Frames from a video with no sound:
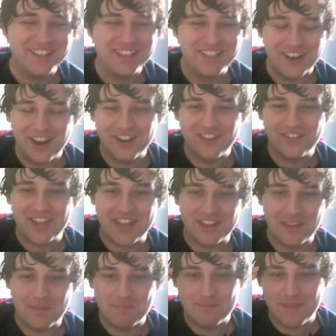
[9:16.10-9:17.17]
kind of get
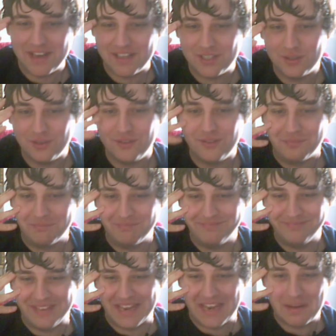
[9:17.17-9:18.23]
the mental
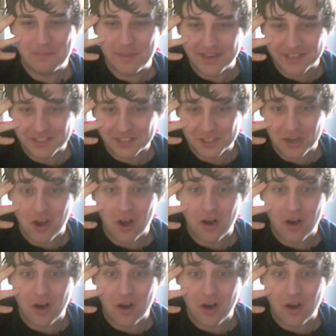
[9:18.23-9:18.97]
image